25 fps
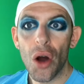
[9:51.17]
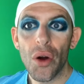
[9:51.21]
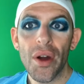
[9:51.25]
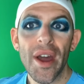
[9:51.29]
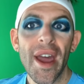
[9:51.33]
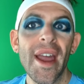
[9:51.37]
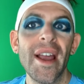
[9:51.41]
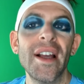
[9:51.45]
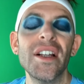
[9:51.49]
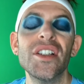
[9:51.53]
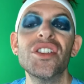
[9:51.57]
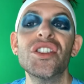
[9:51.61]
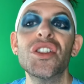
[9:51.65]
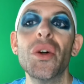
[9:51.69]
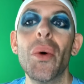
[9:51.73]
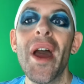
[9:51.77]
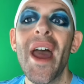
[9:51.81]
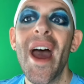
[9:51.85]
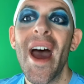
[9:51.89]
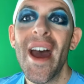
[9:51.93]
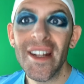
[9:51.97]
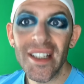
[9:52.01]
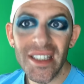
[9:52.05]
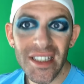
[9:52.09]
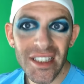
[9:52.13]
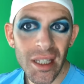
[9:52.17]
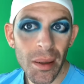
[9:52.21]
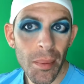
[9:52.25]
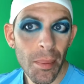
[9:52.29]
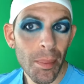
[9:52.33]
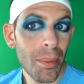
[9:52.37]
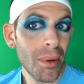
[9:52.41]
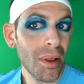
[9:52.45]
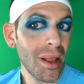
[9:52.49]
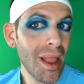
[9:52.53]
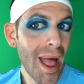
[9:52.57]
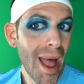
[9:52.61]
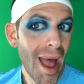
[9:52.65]
Okay, so I added some
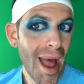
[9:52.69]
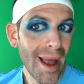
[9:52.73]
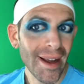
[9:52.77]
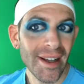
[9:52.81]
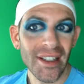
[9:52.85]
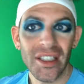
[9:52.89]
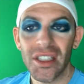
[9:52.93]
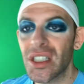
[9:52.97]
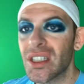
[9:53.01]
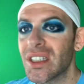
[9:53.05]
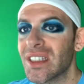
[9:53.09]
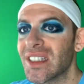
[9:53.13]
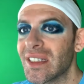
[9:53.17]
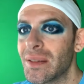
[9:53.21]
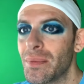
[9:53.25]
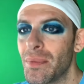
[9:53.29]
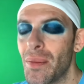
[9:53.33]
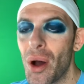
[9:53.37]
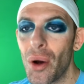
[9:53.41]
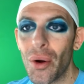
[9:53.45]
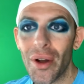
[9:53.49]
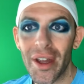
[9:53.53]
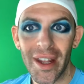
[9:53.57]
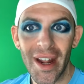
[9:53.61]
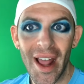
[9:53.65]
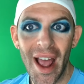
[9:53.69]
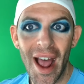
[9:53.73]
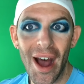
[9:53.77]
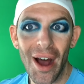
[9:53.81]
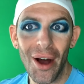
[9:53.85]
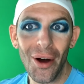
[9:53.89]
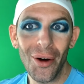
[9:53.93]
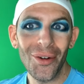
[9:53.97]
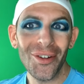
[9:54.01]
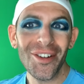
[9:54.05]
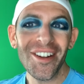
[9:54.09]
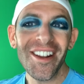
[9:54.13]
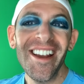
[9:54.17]
black to smoke it
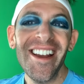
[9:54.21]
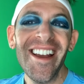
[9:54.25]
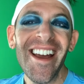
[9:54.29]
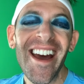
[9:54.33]
out.